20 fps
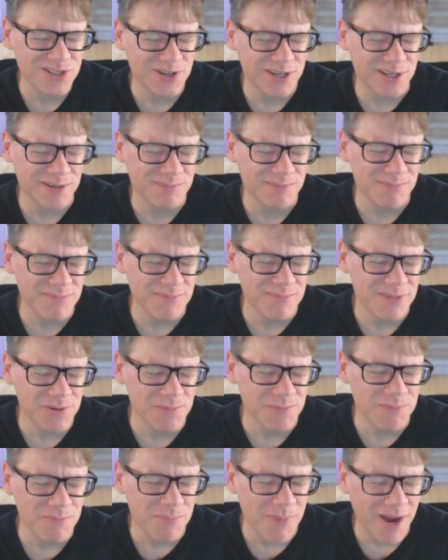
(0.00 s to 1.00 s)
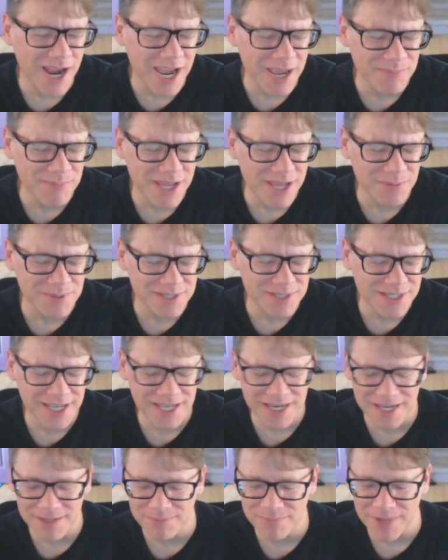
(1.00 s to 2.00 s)
You could you might be able to
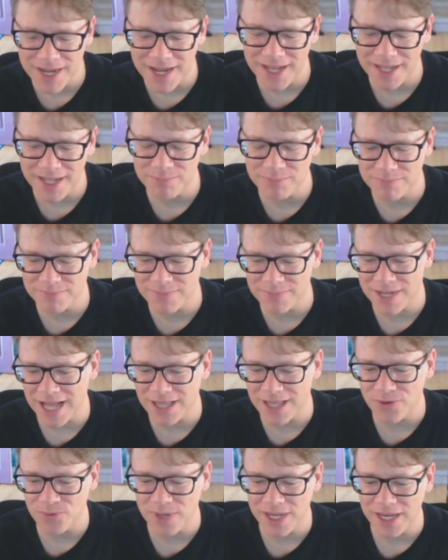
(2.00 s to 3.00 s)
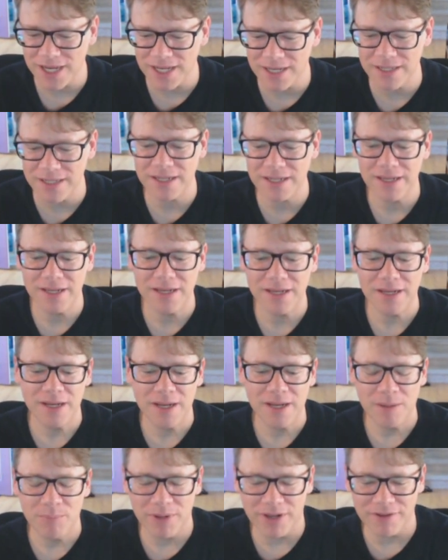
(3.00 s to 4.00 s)
get it by Halloween, but